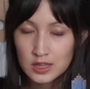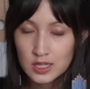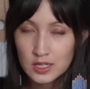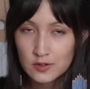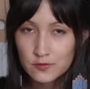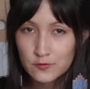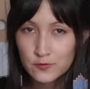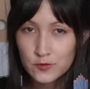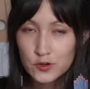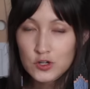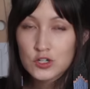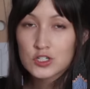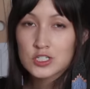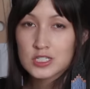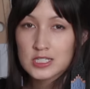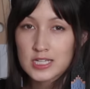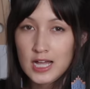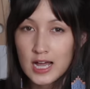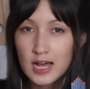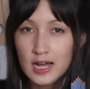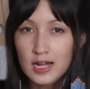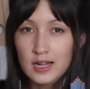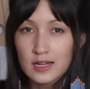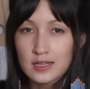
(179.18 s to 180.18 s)
That first
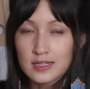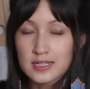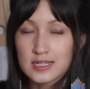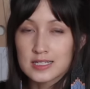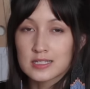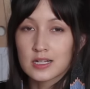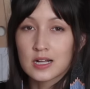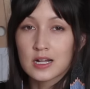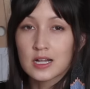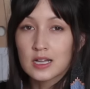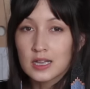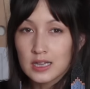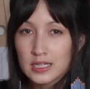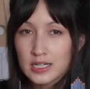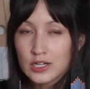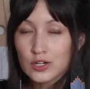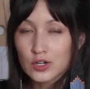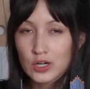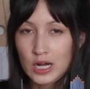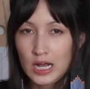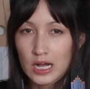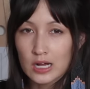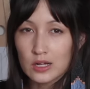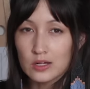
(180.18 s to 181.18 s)
L is a
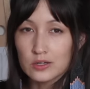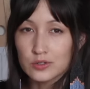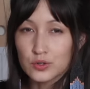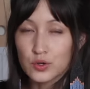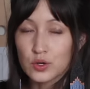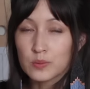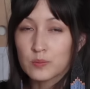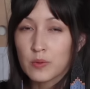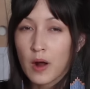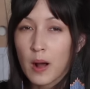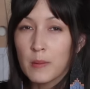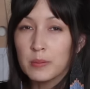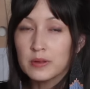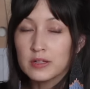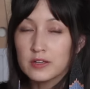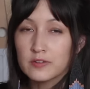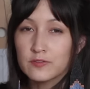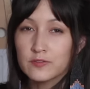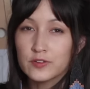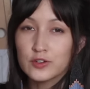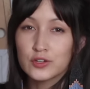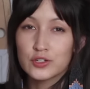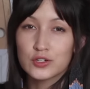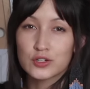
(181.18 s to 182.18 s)
clear L. You can probably
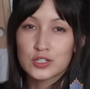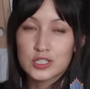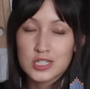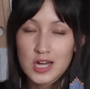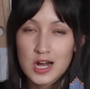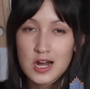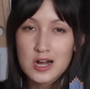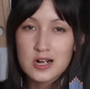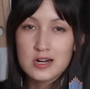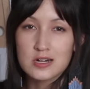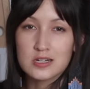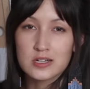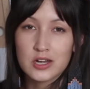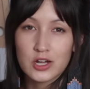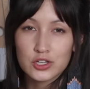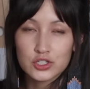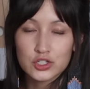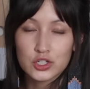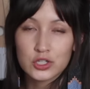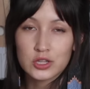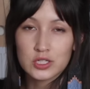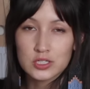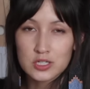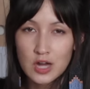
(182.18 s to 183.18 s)
feel your tongue
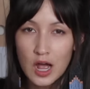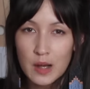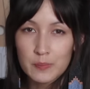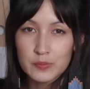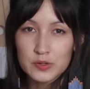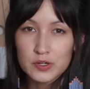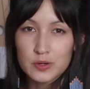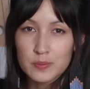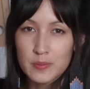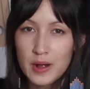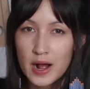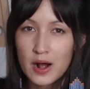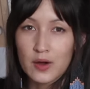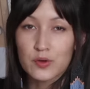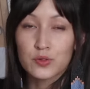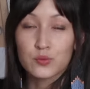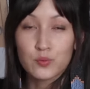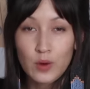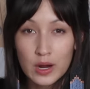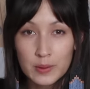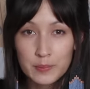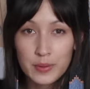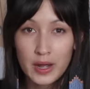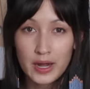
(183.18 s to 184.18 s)
touching the top of your mouth
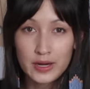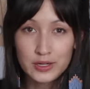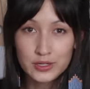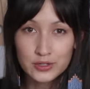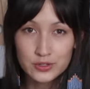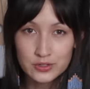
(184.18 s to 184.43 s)
right behind